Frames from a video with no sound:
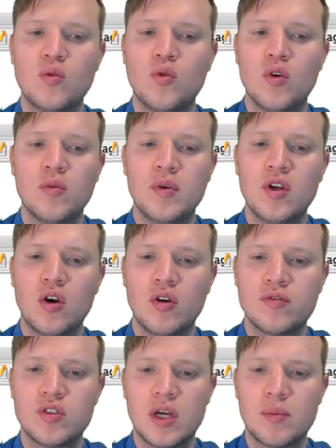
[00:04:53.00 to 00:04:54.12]
will be of
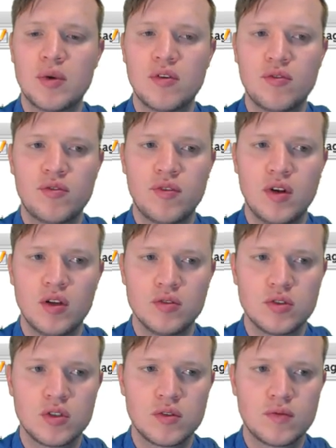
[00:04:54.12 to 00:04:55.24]
type
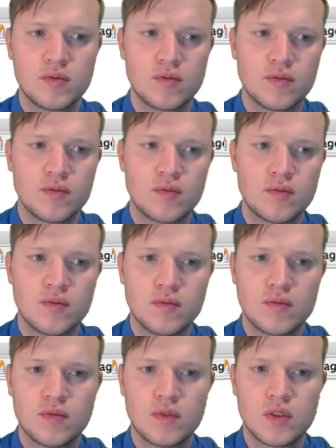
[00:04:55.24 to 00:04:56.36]
float.
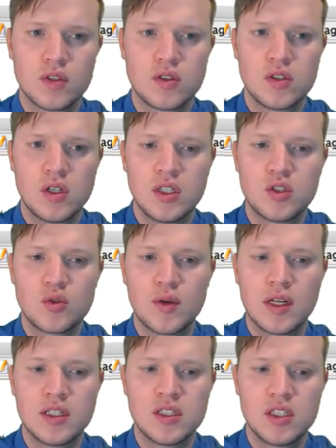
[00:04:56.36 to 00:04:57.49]
So let's
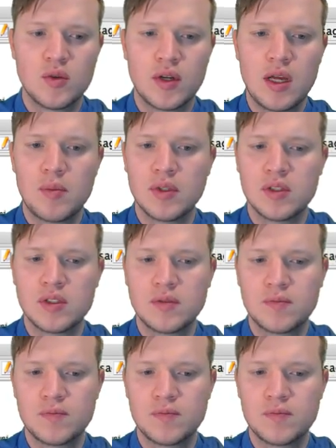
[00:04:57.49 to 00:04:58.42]
quickly see what happens.